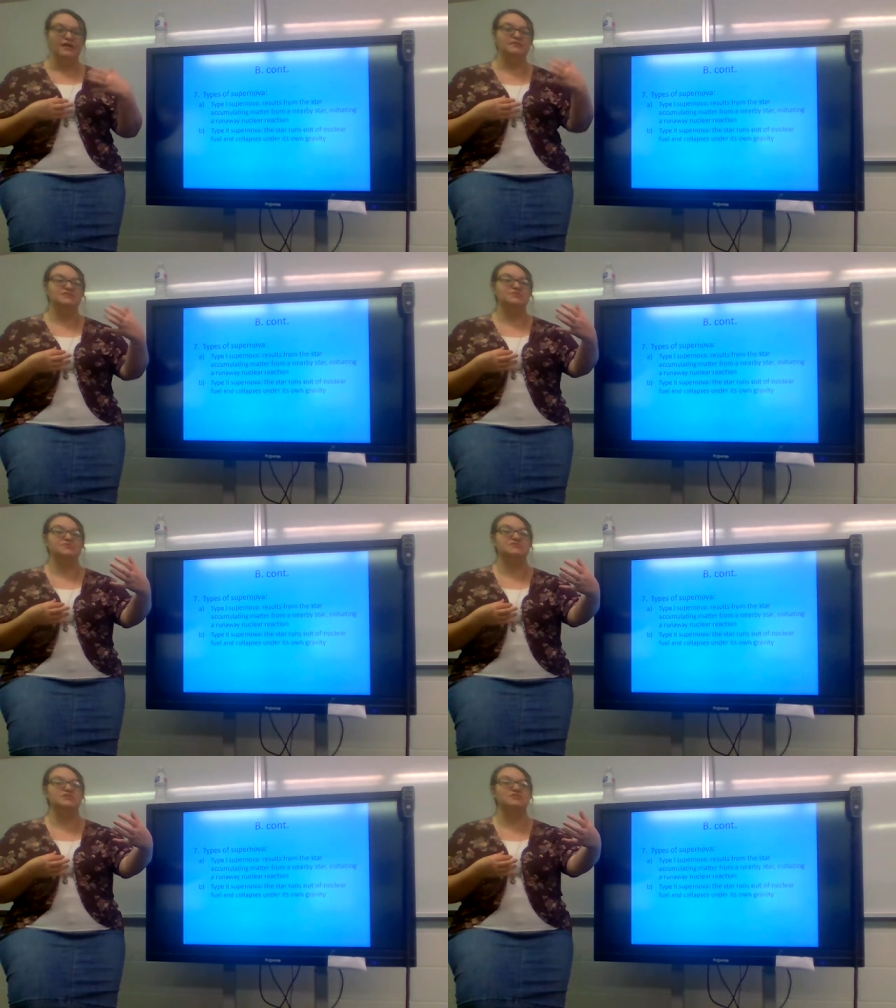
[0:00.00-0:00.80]
and so
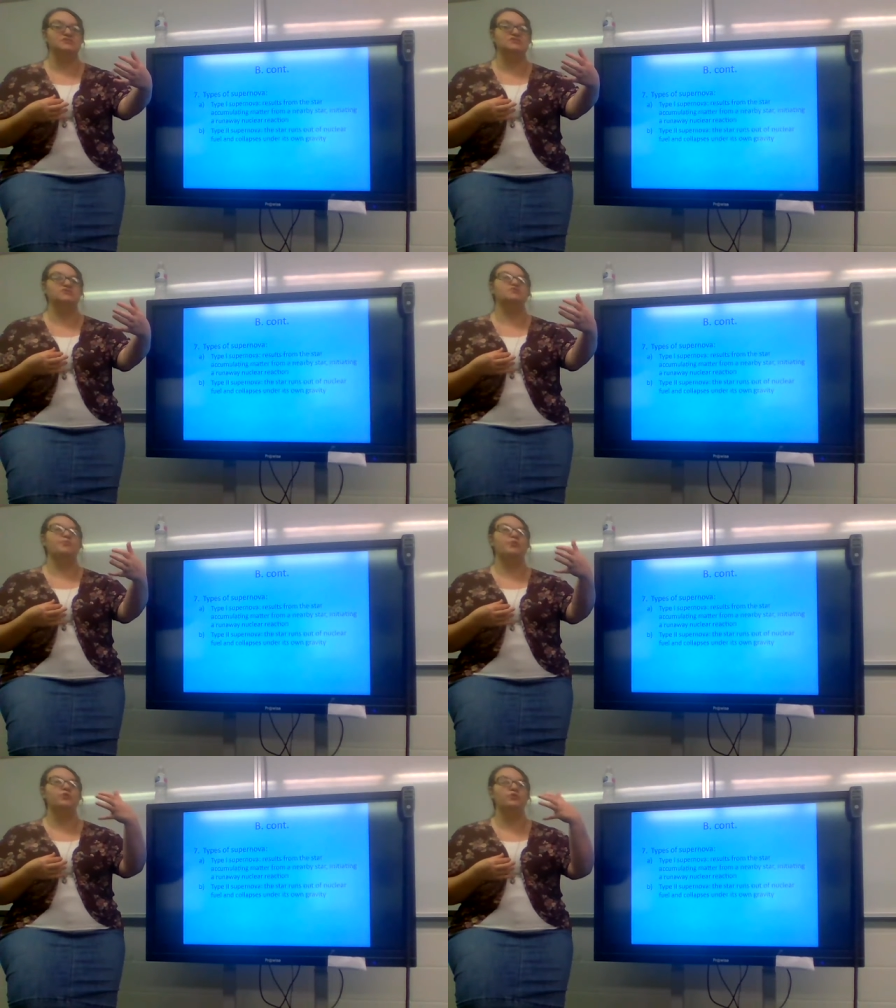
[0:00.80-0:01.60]
it starts to
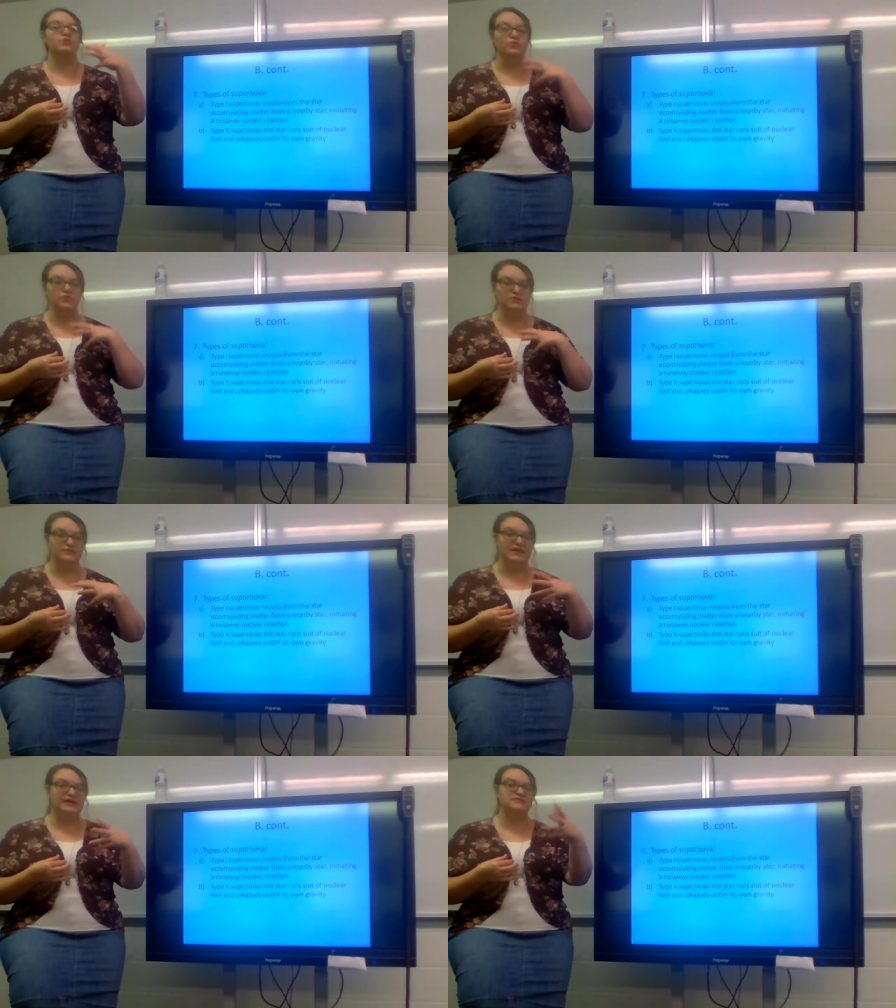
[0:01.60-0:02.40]

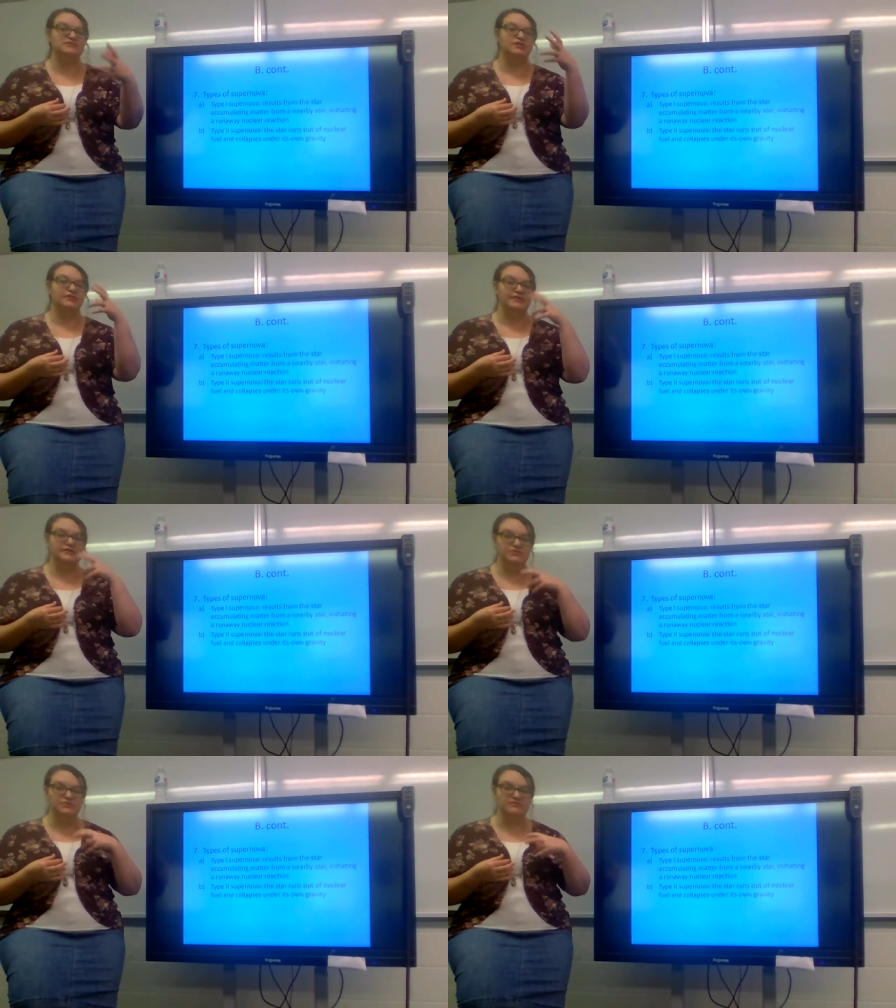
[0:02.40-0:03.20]
pull that star
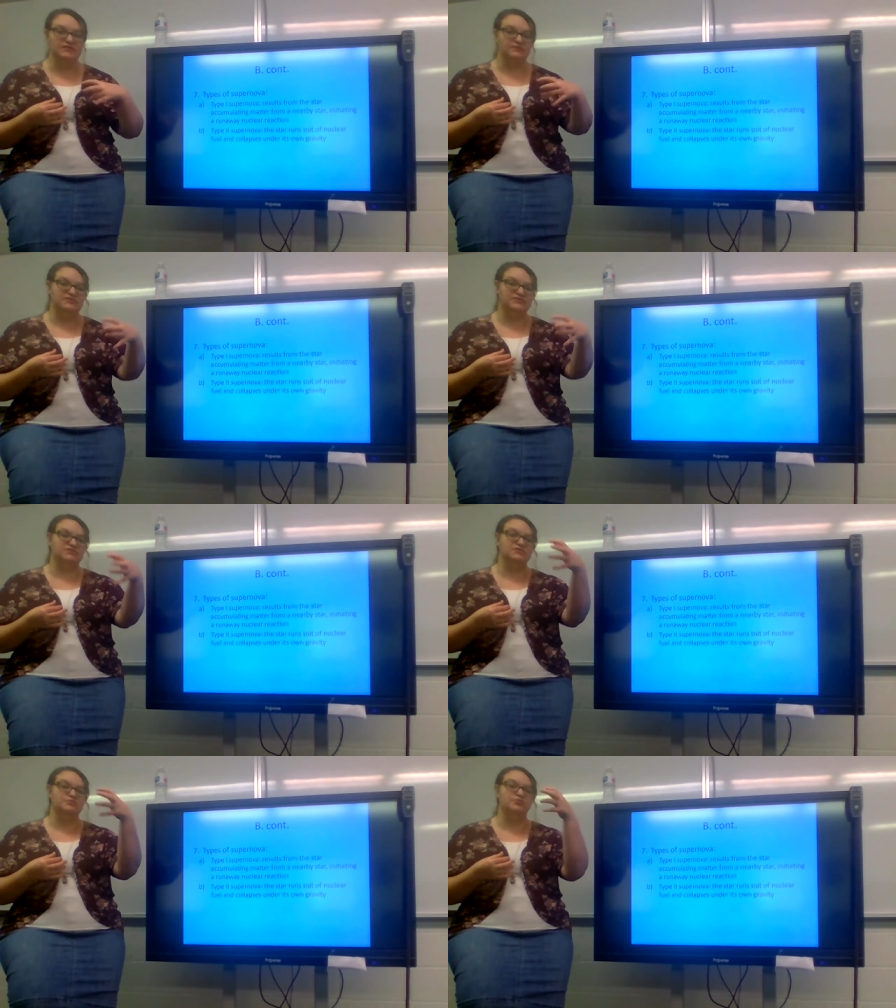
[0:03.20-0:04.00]
into itself. It
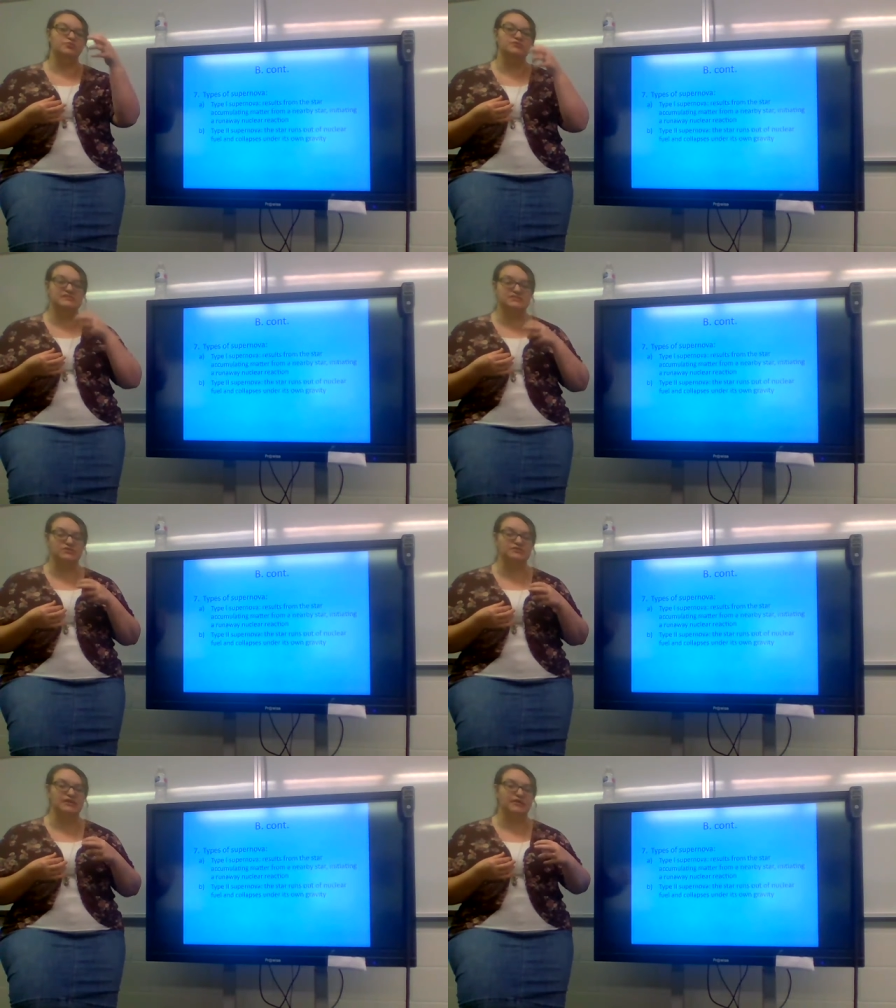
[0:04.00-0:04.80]
starts to pull that
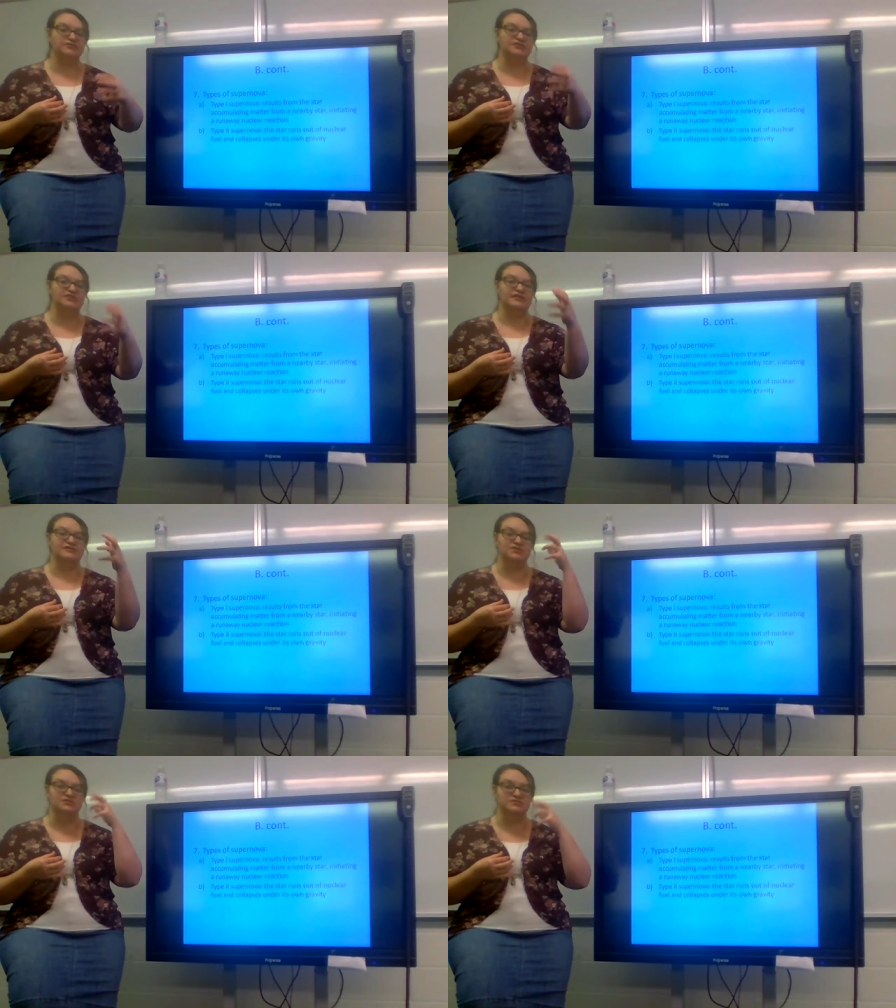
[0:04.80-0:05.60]
star's energy, that
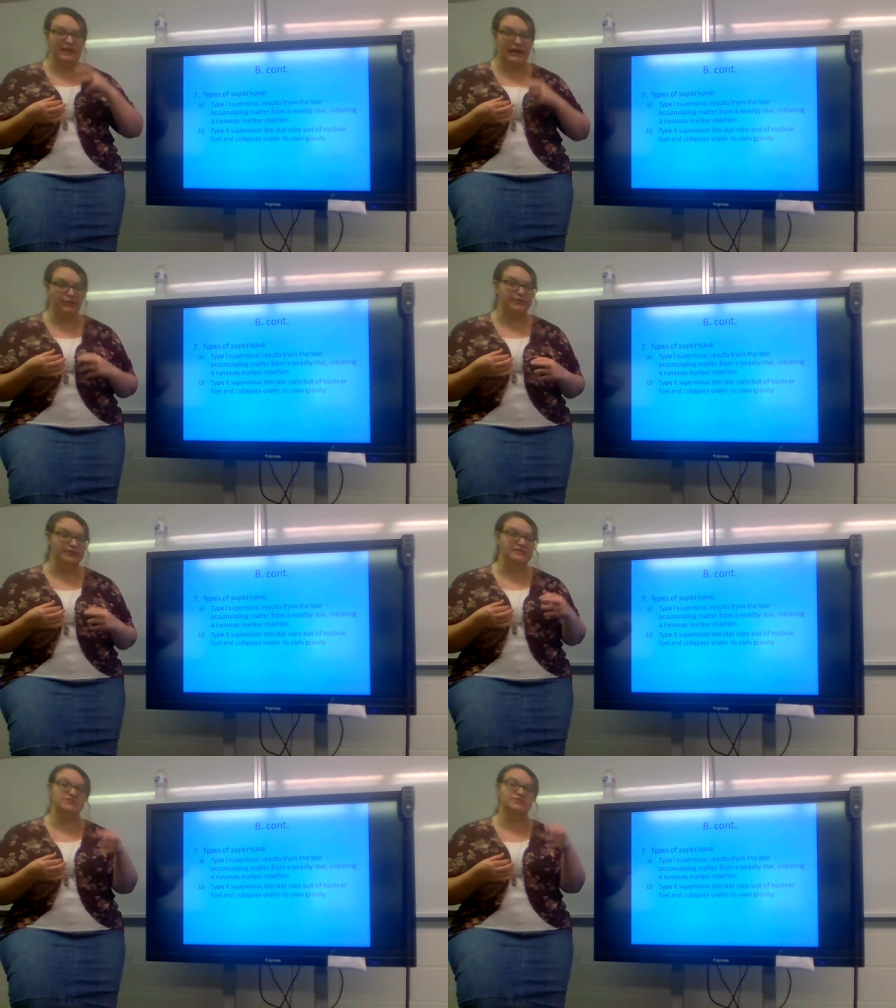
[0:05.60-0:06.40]
star's power
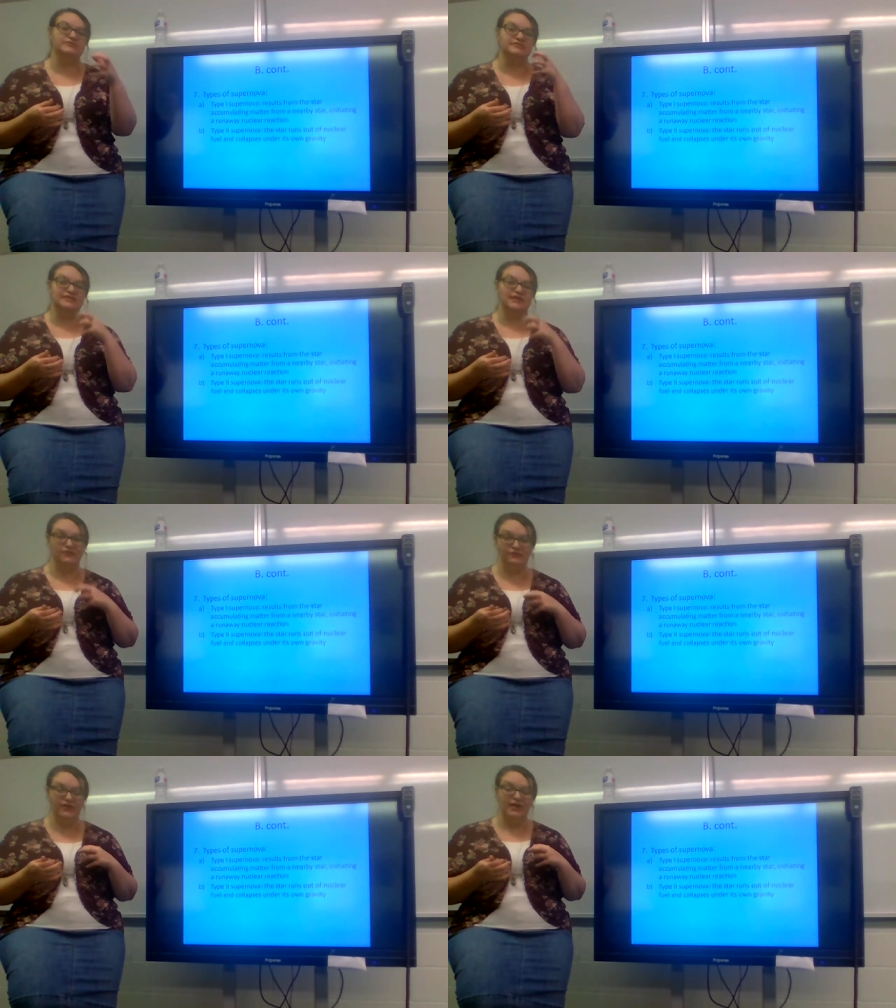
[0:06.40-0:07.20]
into
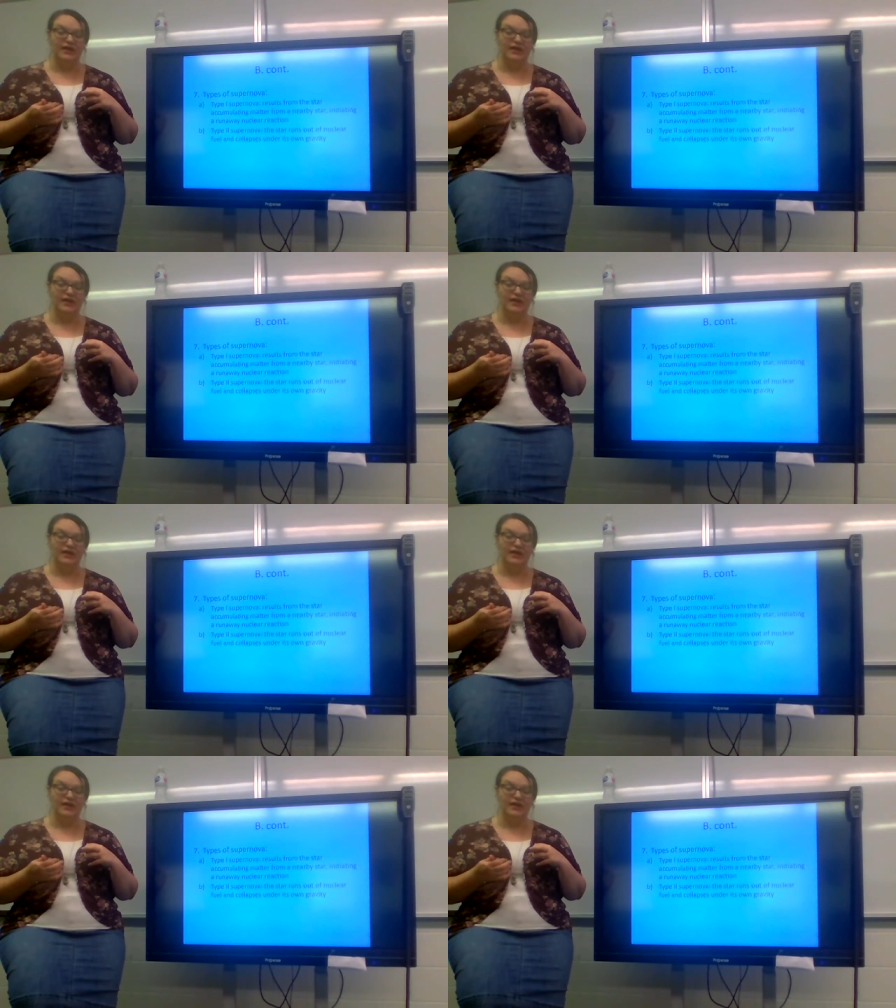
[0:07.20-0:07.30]
itself.